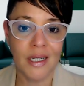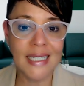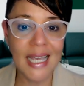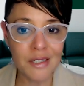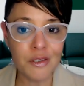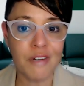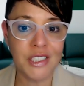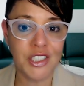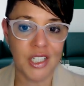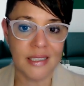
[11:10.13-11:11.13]
Kendall Ray
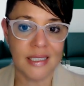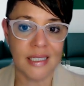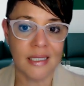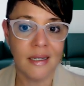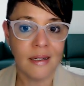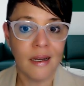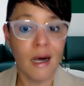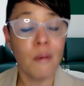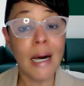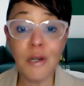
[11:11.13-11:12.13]
Johnson,
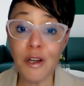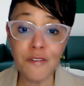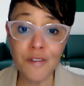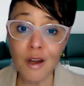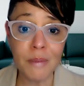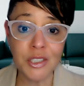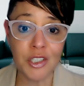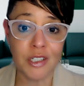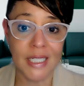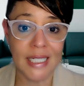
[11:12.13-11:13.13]
about her farming
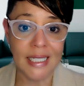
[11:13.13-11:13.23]
journey.